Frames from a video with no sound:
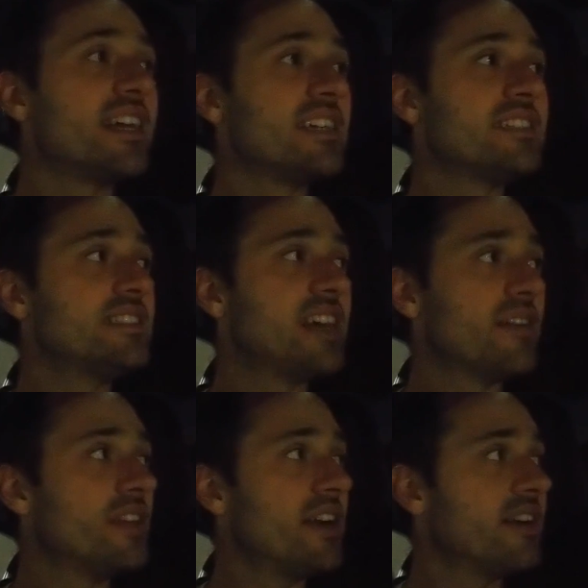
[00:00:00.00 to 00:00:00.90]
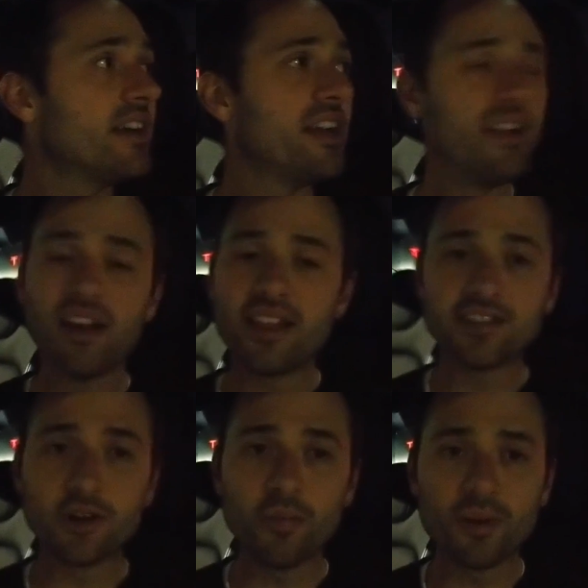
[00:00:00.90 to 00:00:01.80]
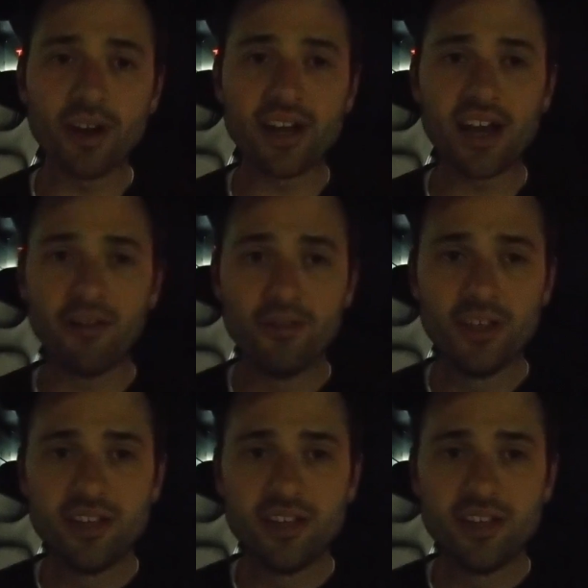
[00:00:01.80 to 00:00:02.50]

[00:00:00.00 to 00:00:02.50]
I guess, is down there, and none of that's open right now.